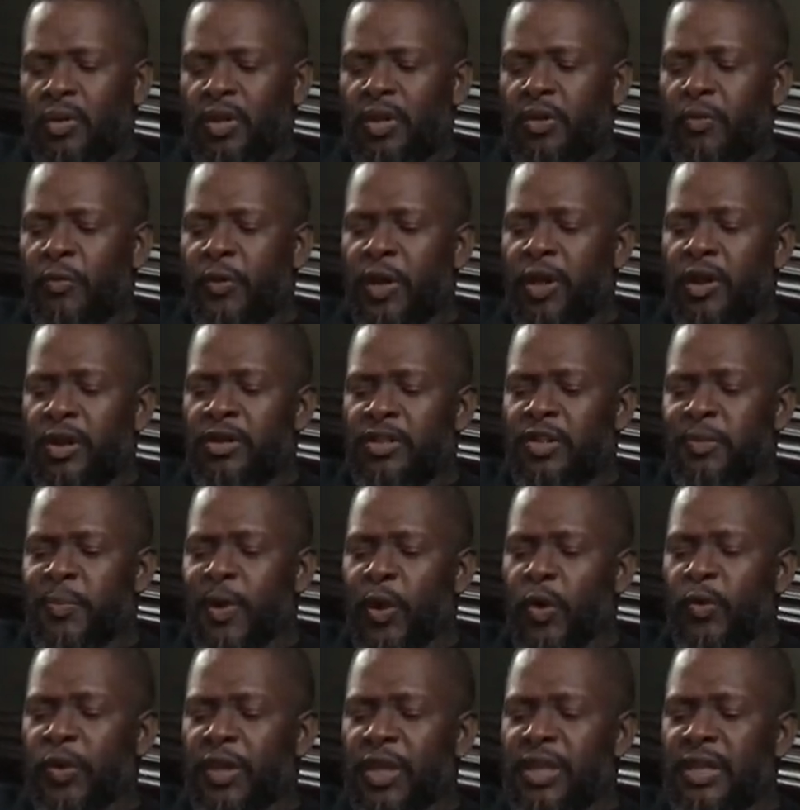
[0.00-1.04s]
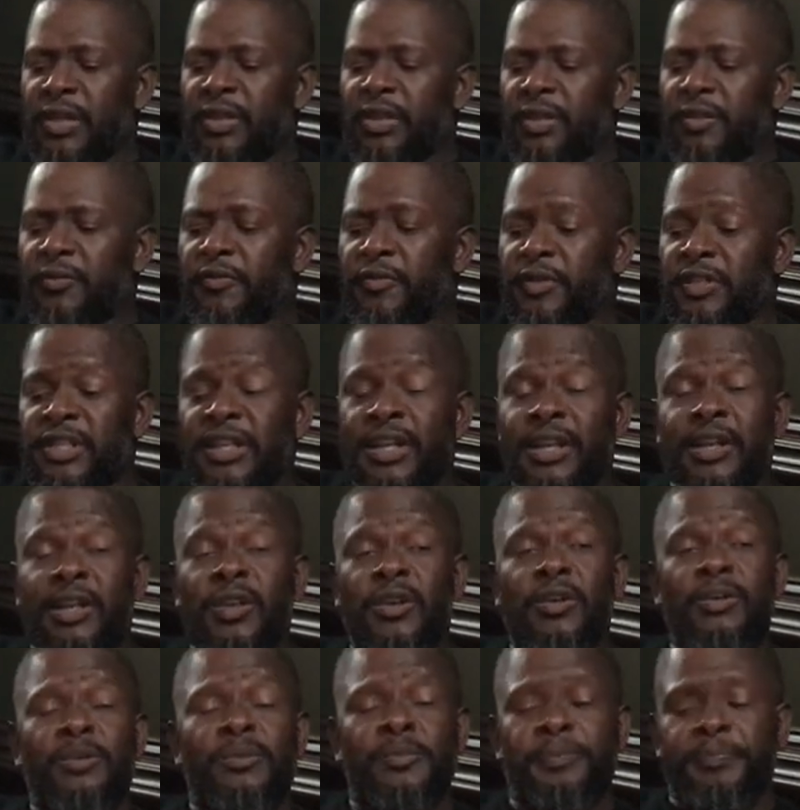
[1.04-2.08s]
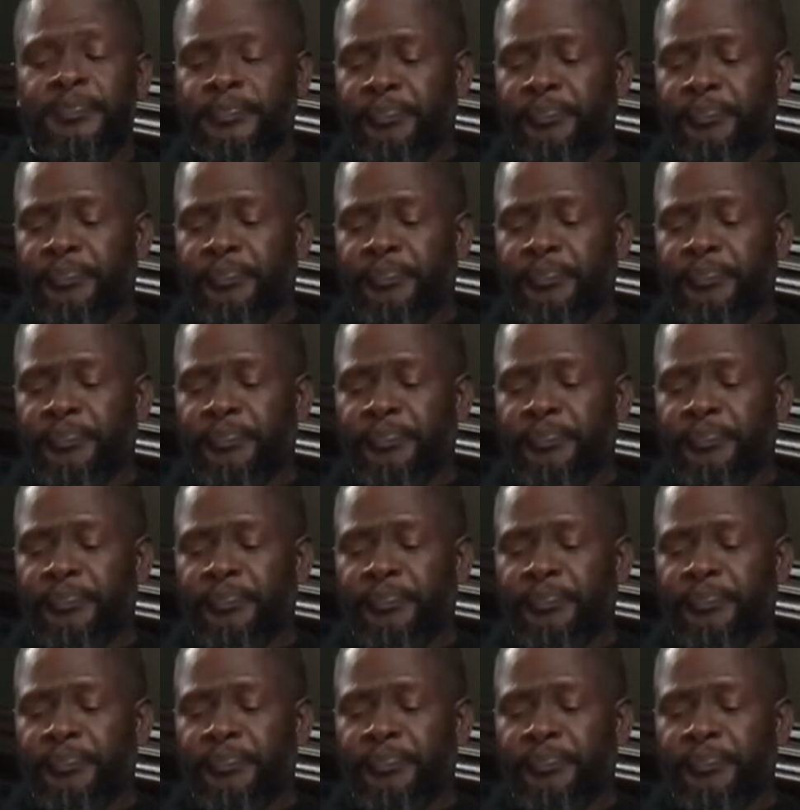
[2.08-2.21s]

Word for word: here we are smoking the Fratello